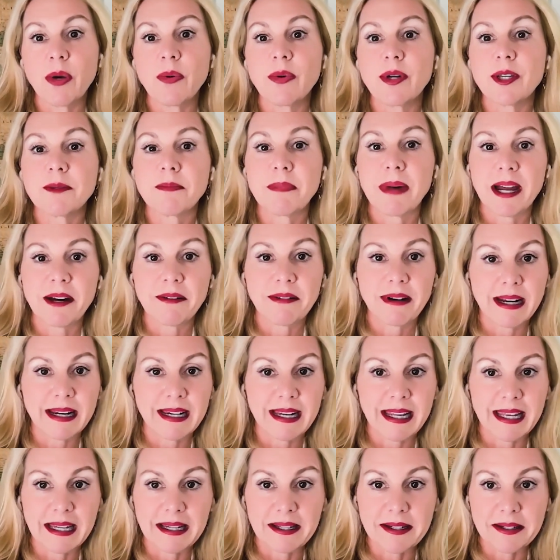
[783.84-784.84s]
who is my right
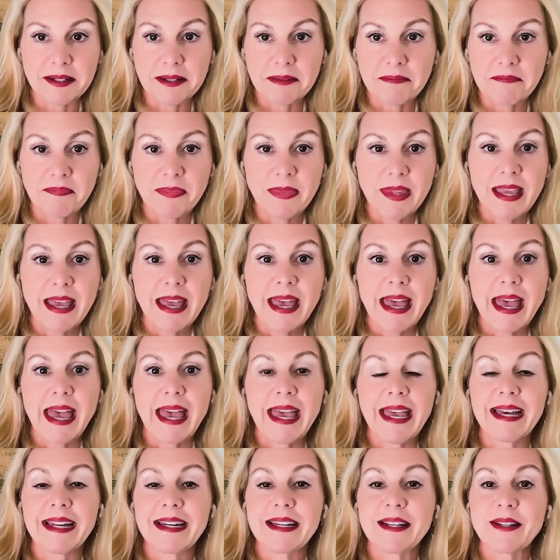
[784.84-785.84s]
hand
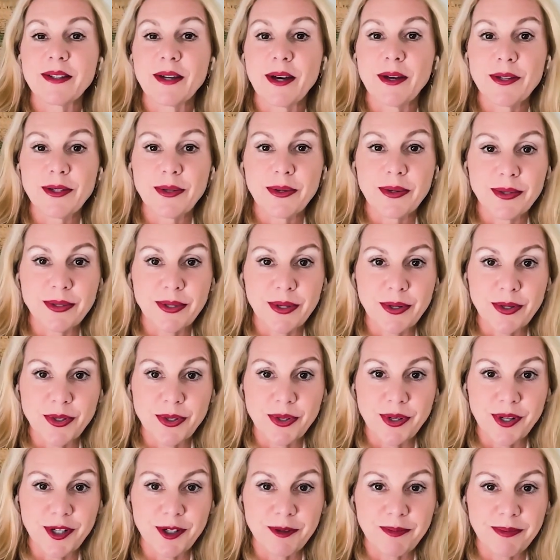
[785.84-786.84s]
and is also a
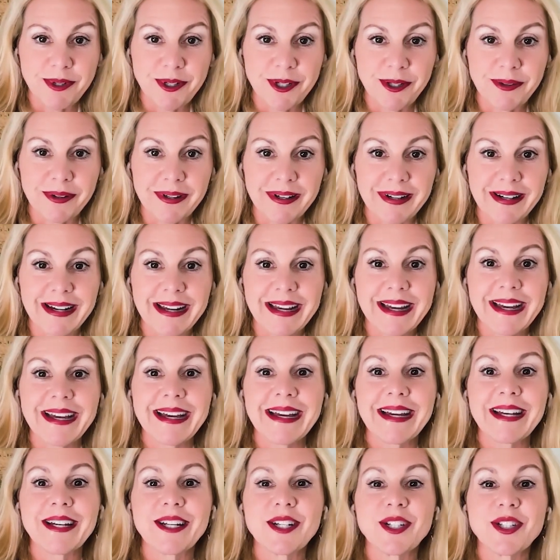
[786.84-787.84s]
social entrepreneur,
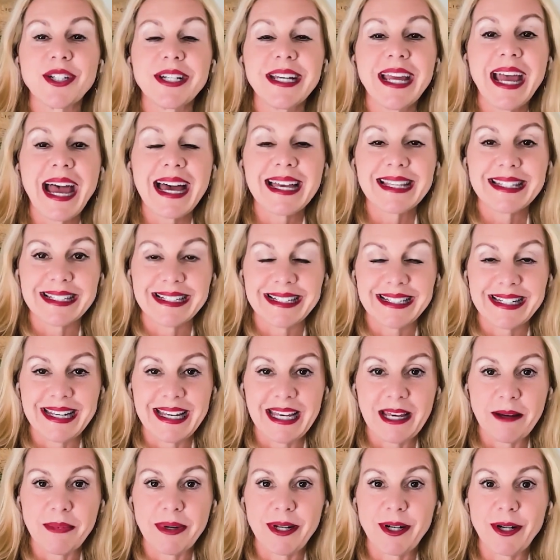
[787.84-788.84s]
she has a
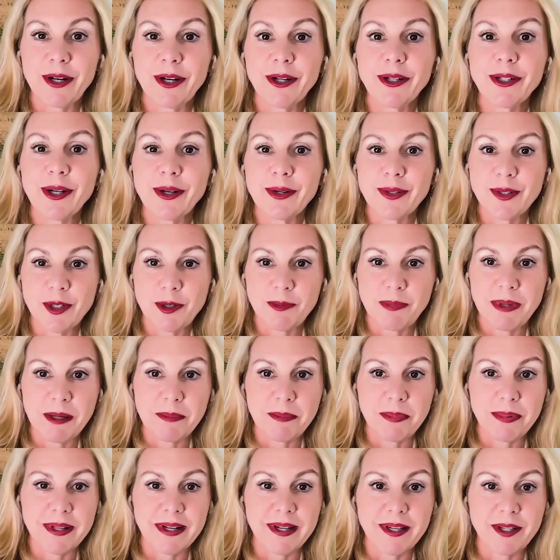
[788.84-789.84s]
team and her go-to
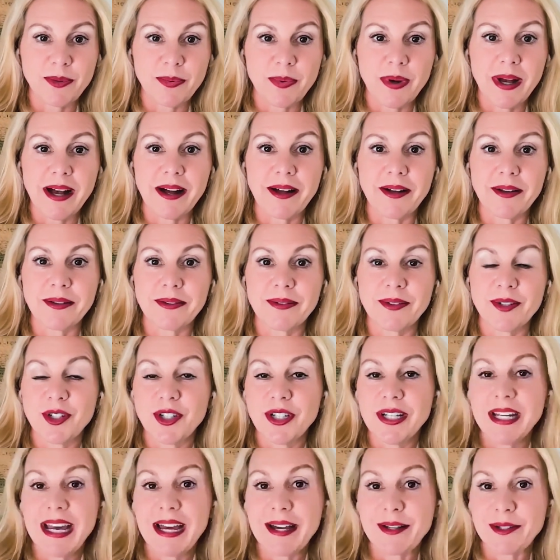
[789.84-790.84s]
people as well.
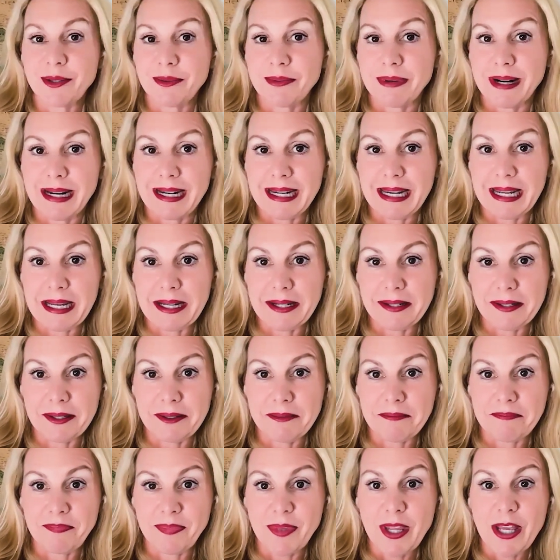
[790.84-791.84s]
She has a right hand.
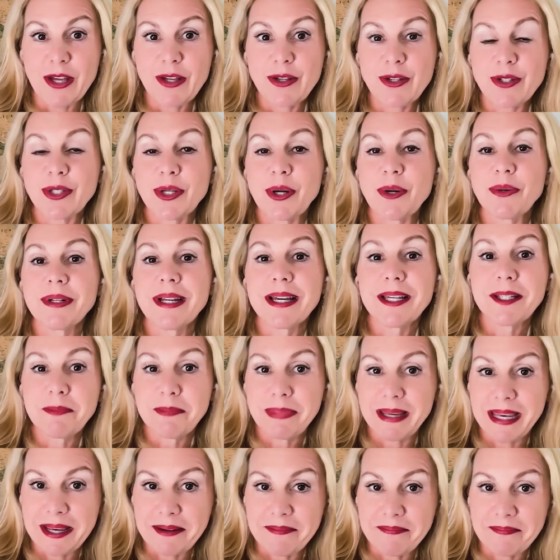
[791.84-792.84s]
So does
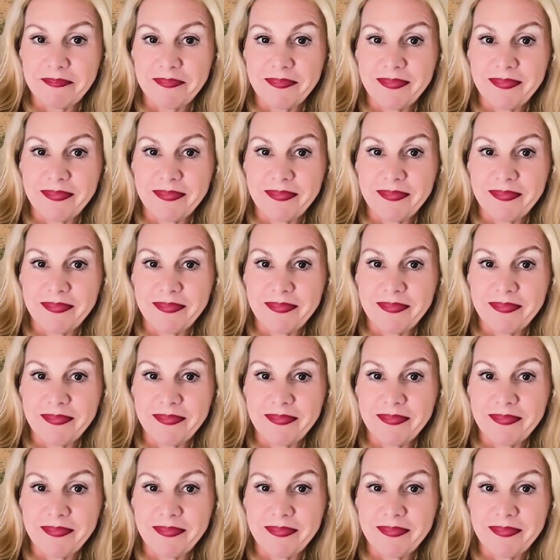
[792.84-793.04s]
B.